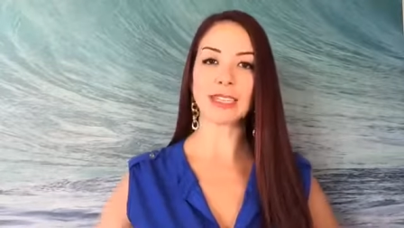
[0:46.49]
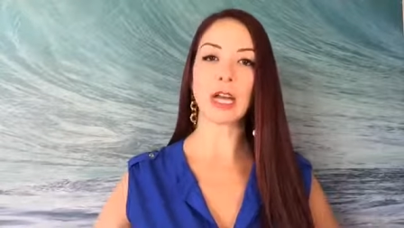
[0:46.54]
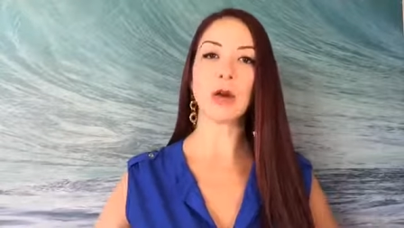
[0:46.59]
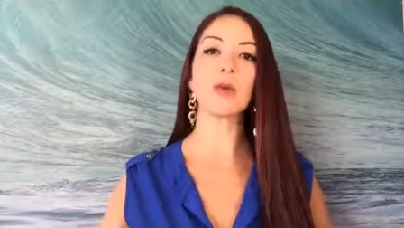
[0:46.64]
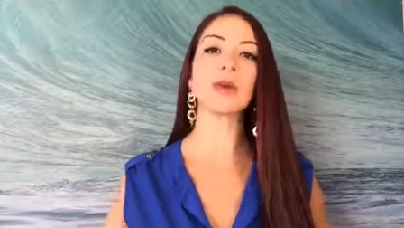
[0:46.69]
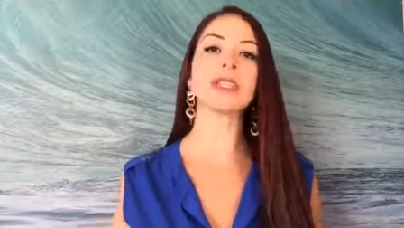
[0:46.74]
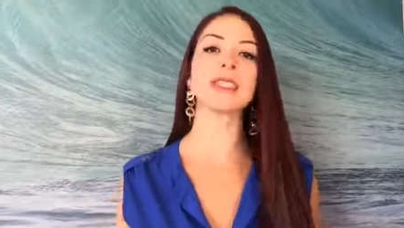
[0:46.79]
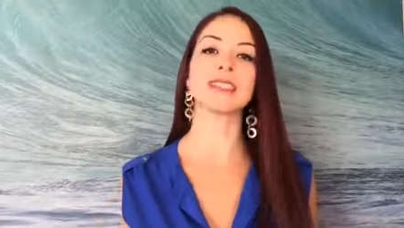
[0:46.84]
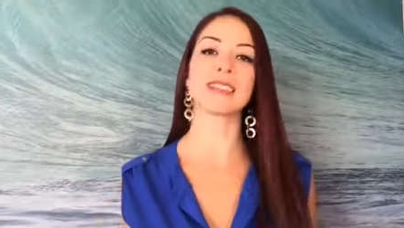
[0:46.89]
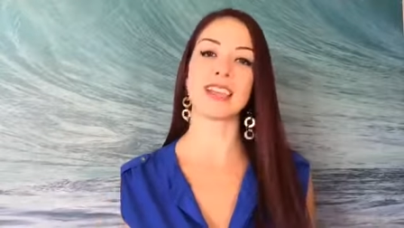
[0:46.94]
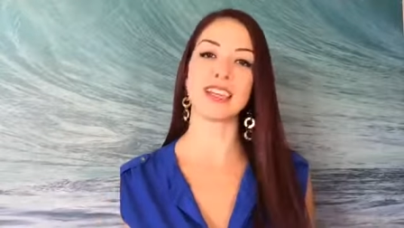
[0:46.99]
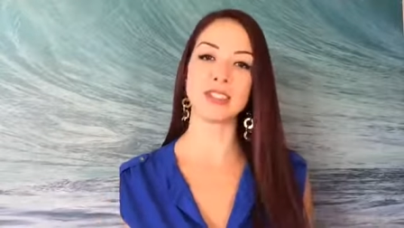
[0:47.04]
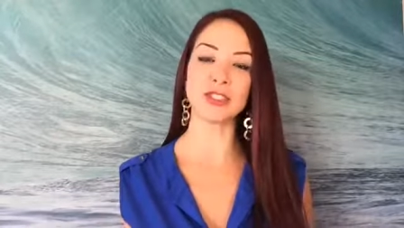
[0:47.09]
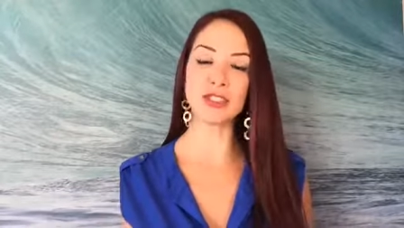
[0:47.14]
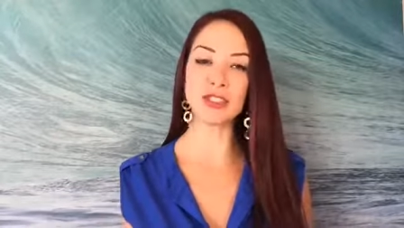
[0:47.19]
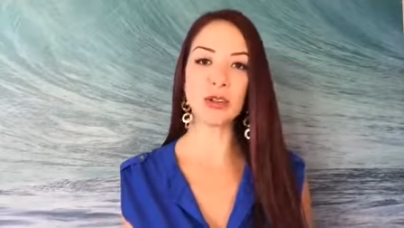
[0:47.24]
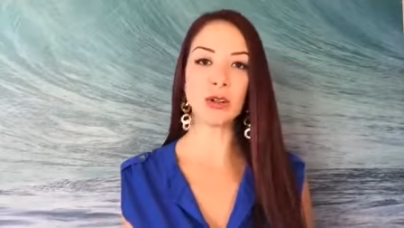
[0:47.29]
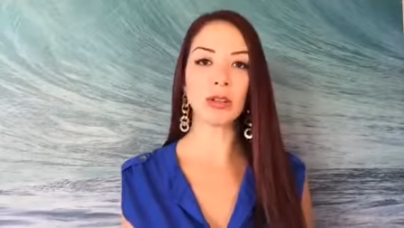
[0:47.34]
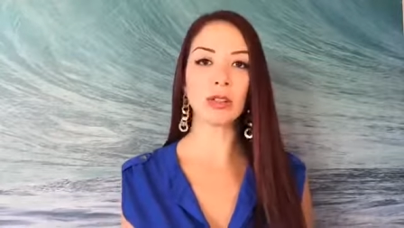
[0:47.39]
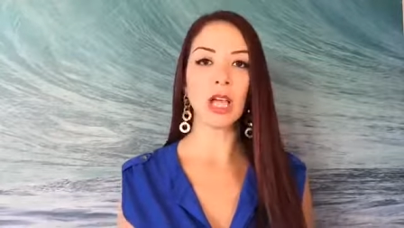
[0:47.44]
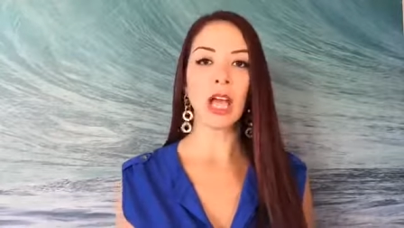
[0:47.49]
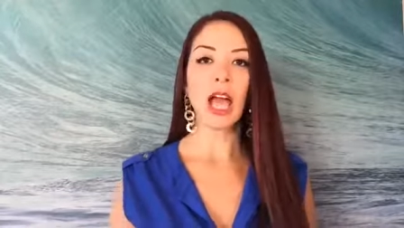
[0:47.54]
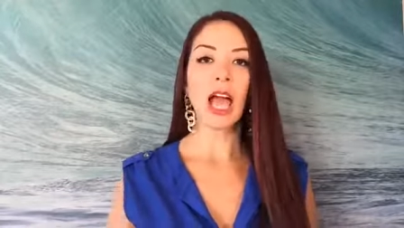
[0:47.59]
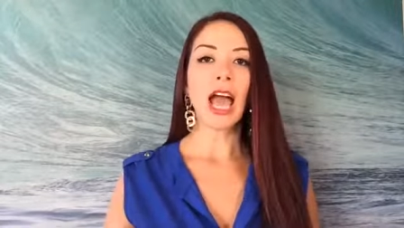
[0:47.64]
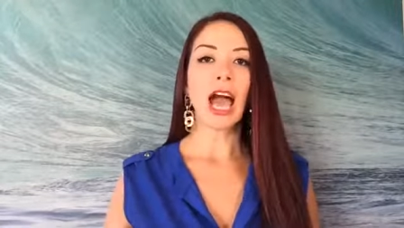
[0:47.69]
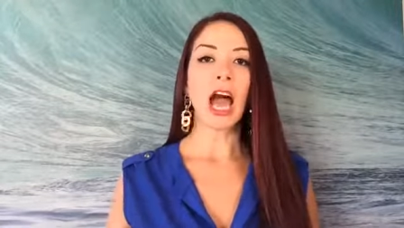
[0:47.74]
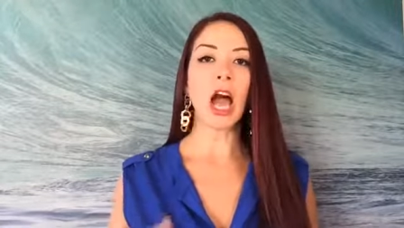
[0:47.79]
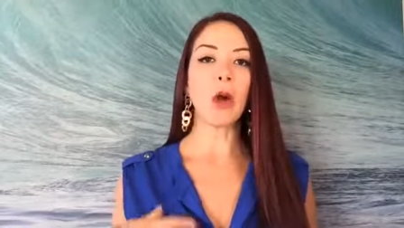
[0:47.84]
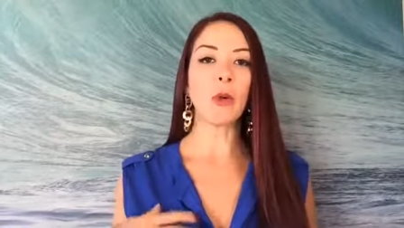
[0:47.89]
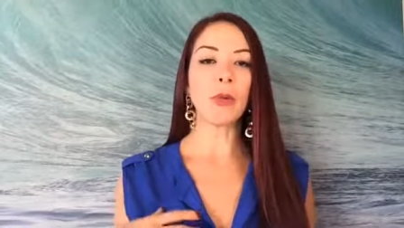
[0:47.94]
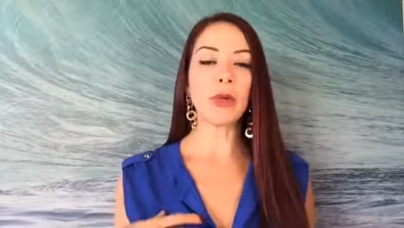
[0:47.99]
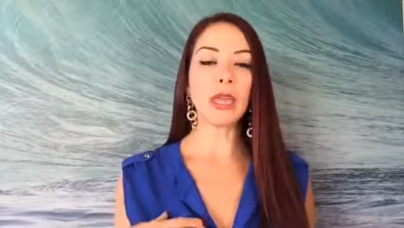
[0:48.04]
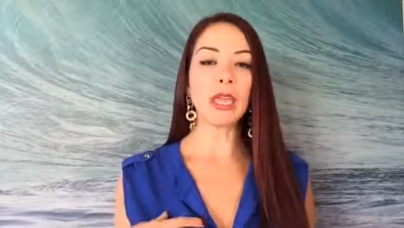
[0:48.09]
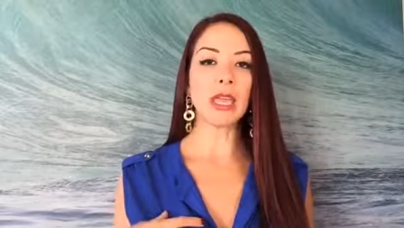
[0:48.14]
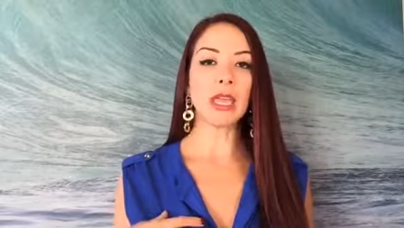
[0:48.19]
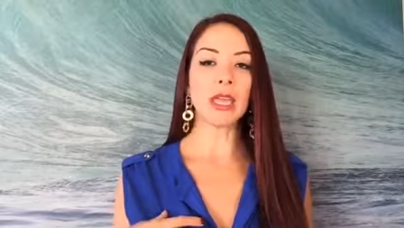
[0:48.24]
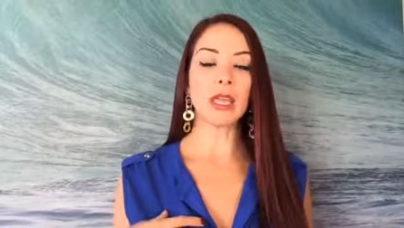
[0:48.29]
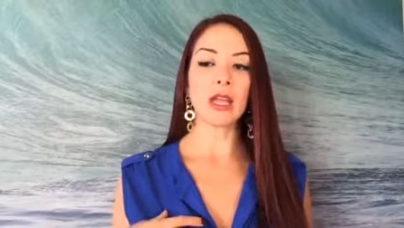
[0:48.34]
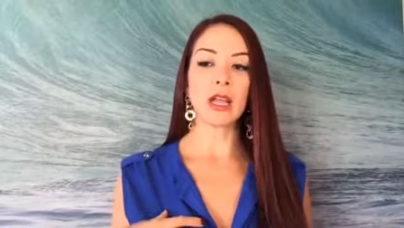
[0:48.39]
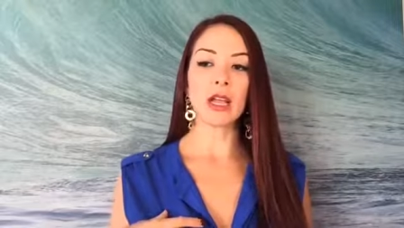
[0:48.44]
how we stand tall, how we